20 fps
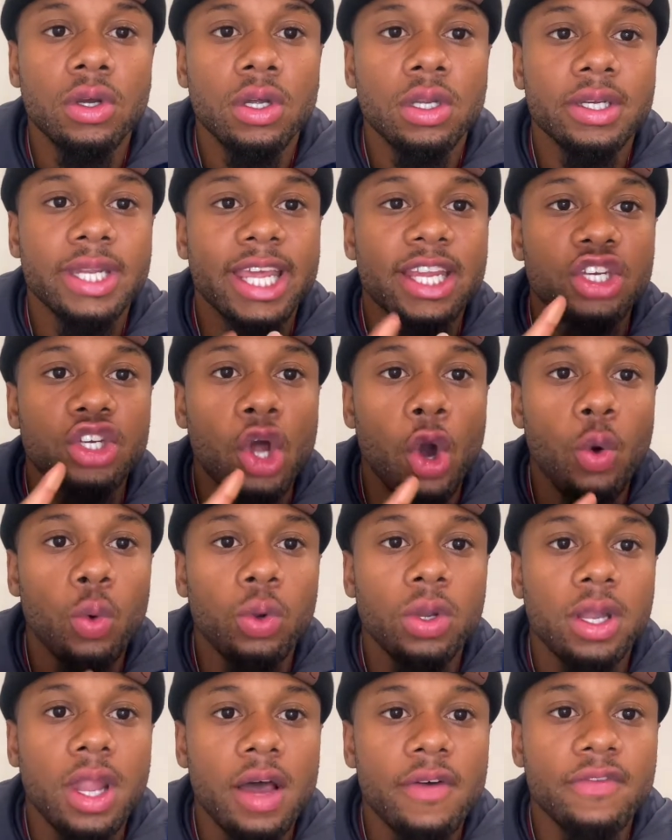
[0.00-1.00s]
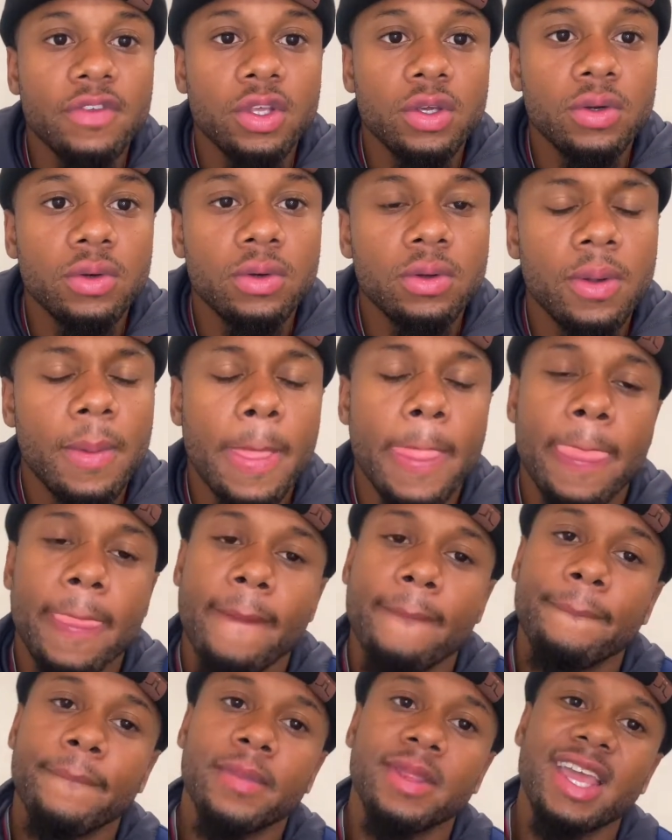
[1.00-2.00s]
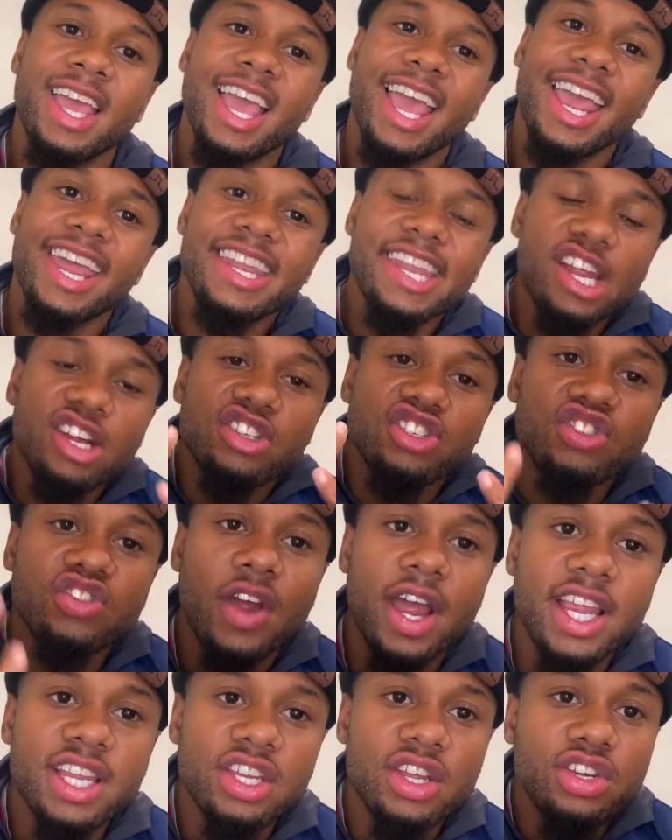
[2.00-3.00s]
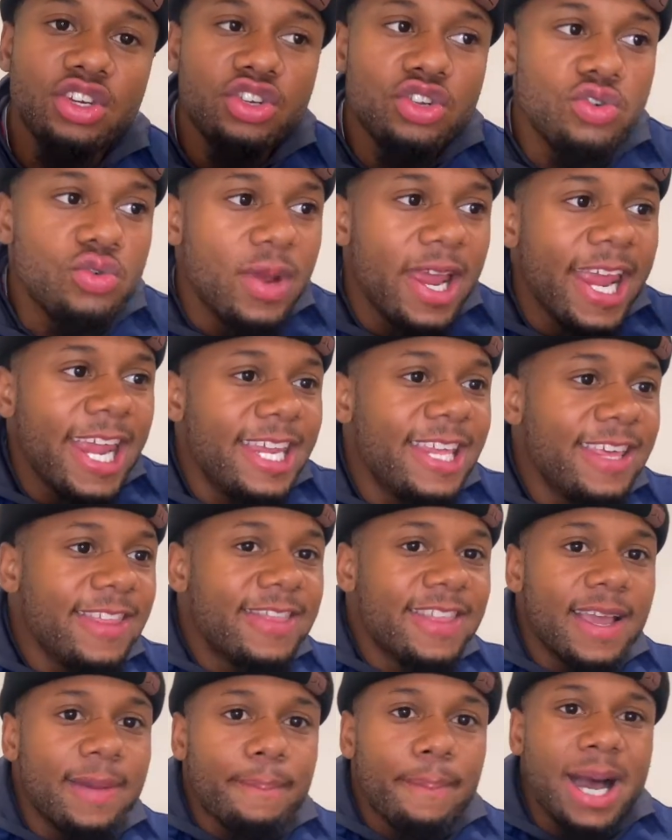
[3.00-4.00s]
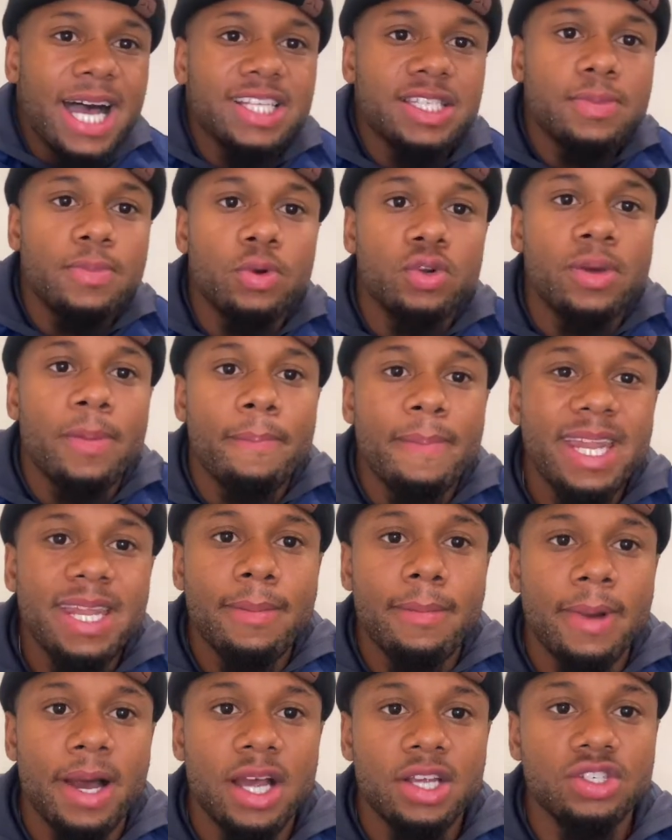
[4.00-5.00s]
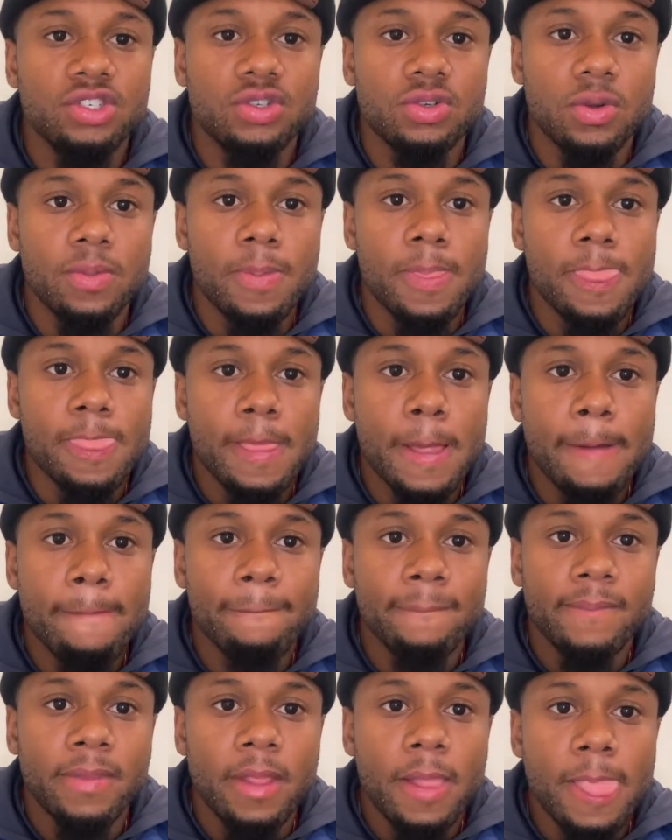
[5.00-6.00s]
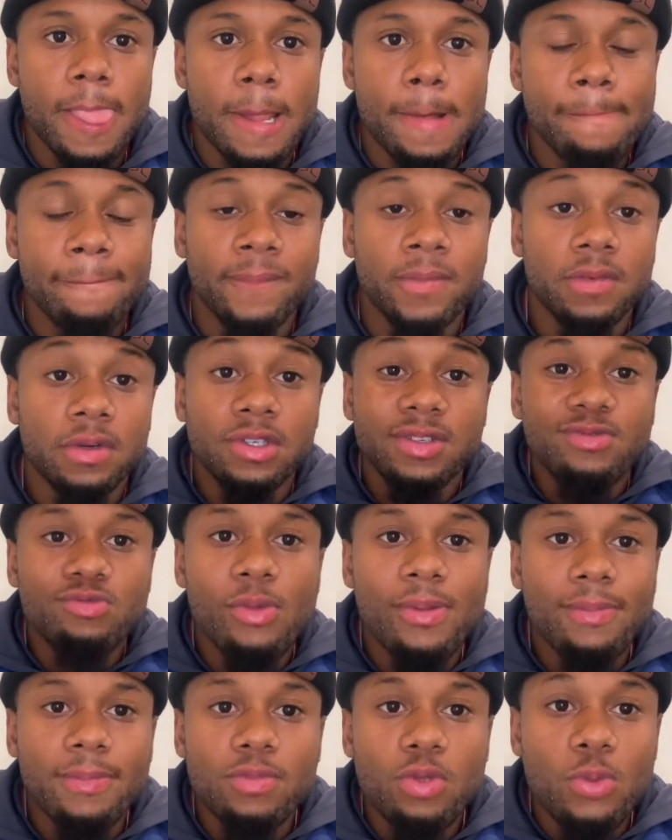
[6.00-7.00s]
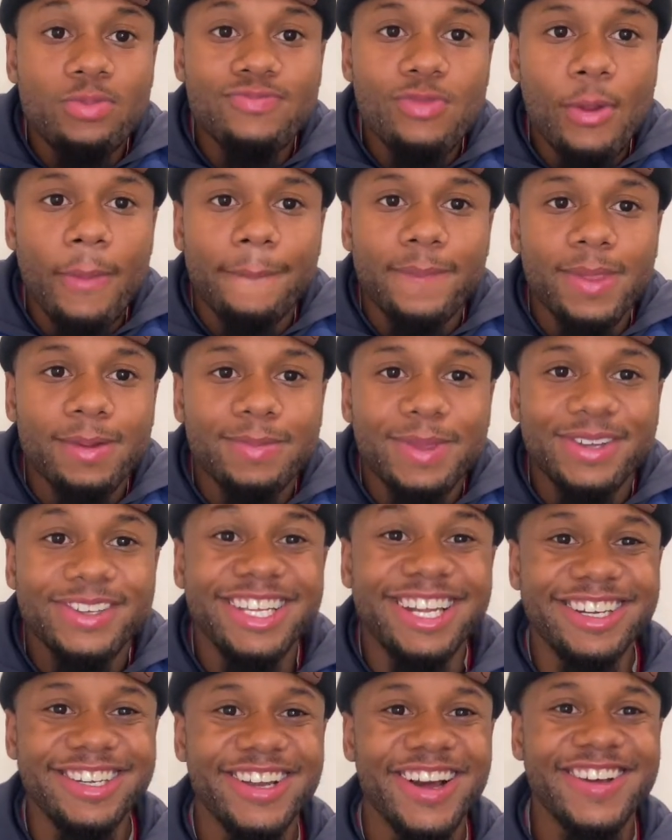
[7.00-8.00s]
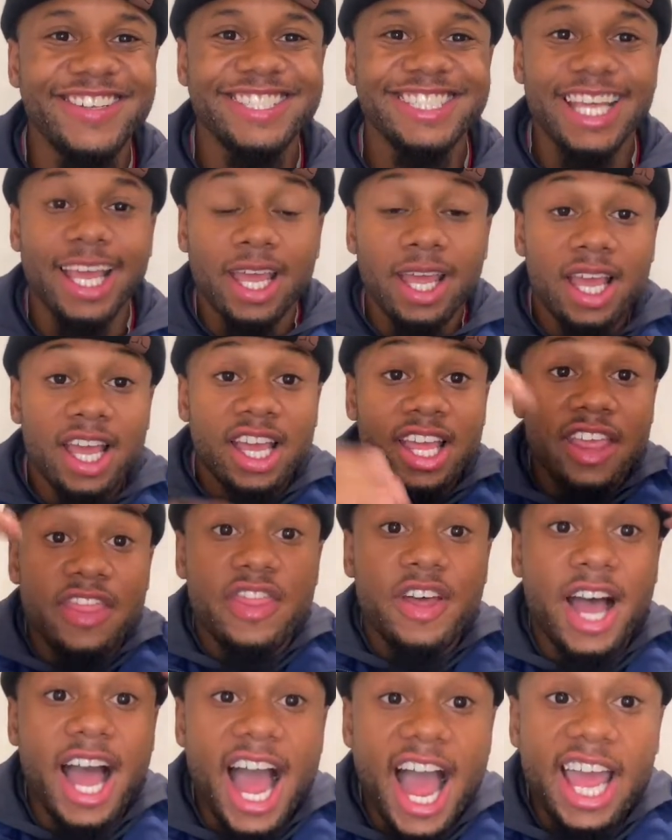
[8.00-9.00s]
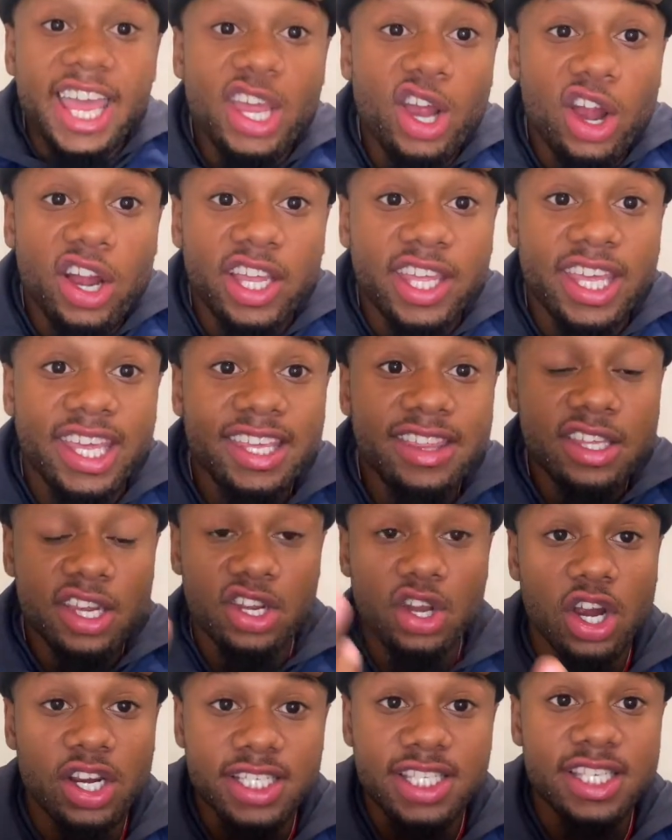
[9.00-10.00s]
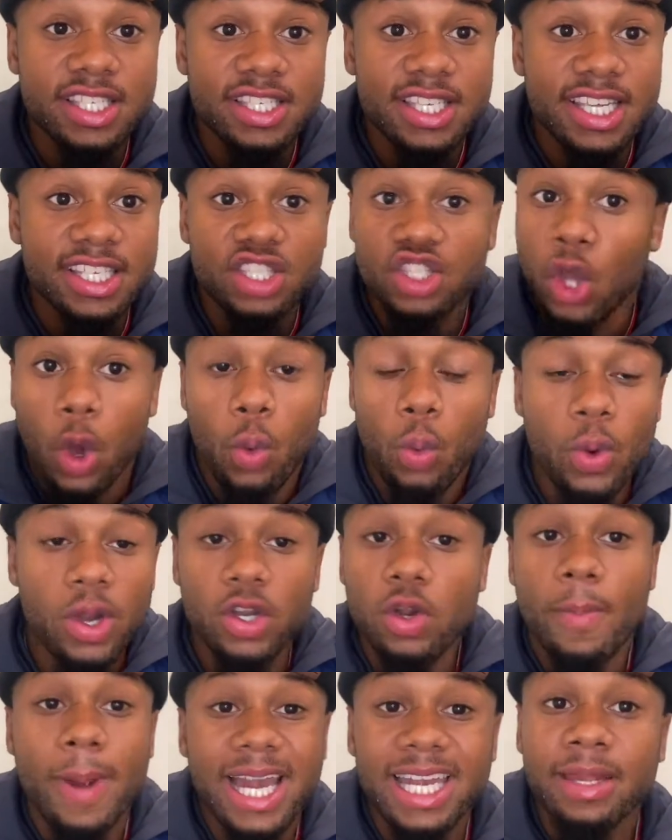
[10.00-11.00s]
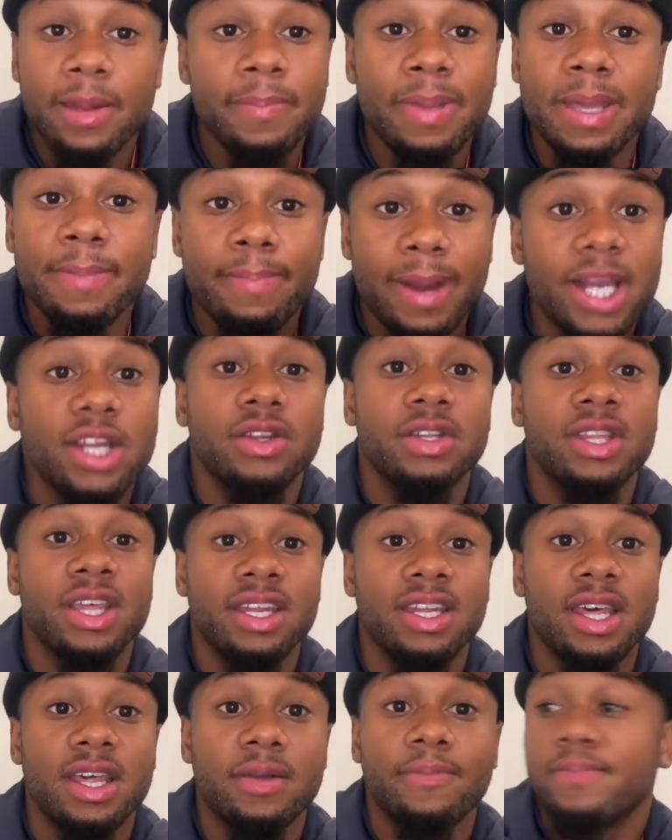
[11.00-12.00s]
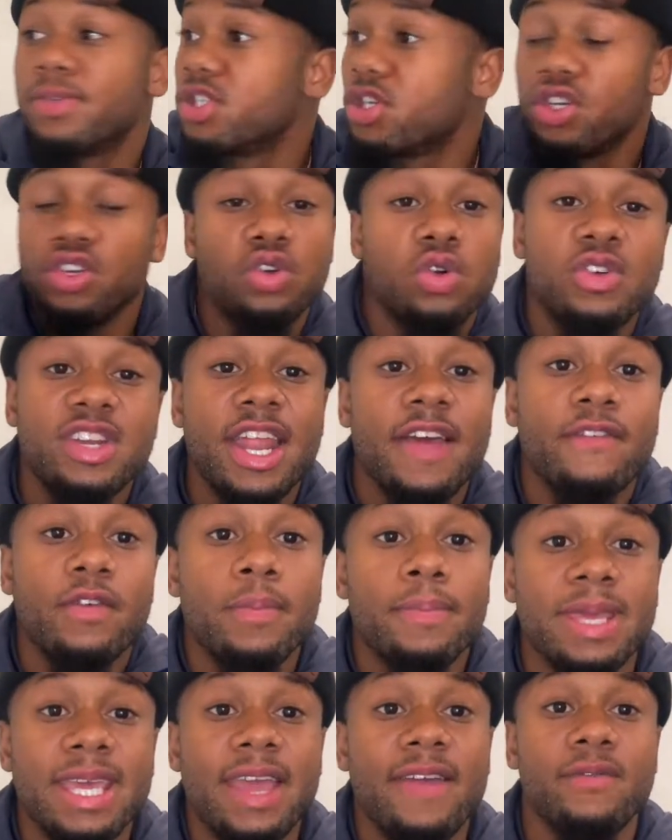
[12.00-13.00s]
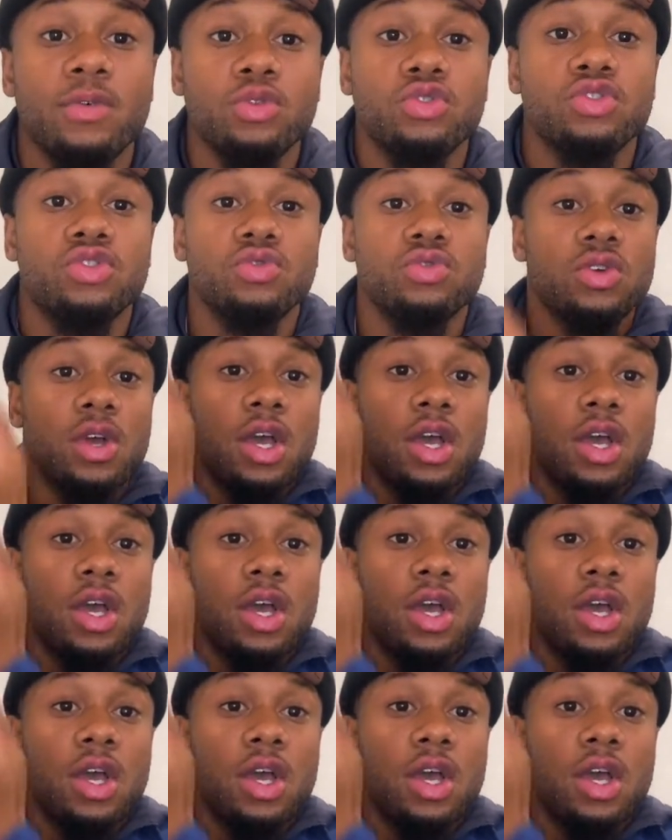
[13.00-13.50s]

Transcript: they don't love you, and they're trying to do anything possible to minimize you. You know, you know what I'm saying? The hierarchy, the narcissists don't want nobody to be better than them, so you'll never be able to,